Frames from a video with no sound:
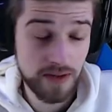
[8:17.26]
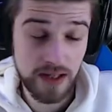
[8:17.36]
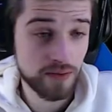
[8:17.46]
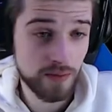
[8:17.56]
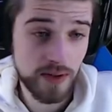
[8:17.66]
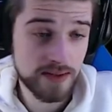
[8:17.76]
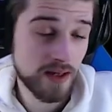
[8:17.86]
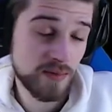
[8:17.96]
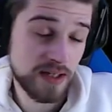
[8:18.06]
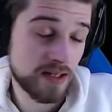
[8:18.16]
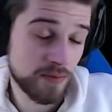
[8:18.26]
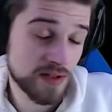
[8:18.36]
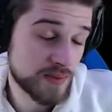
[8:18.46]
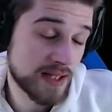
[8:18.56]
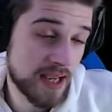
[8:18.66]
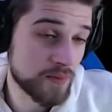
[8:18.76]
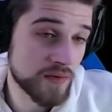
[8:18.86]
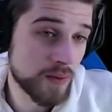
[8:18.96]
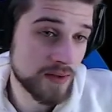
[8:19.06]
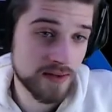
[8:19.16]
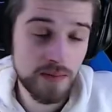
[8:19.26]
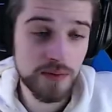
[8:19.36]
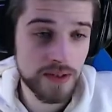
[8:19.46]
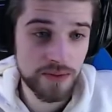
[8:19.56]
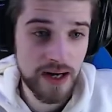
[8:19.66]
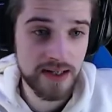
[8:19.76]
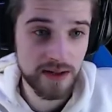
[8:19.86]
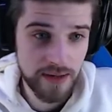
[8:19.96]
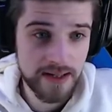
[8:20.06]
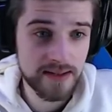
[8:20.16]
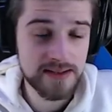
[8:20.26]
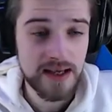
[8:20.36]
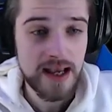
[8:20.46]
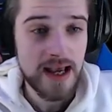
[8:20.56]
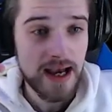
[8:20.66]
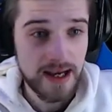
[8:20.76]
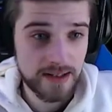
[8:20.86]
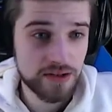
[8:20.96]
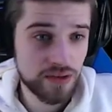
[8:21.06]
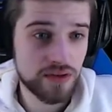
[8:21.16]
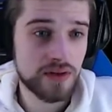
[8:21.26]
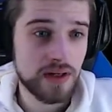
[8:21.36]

don't know what time of the year it was, but they came over one time. They were in Granny and Granddad's, and it showed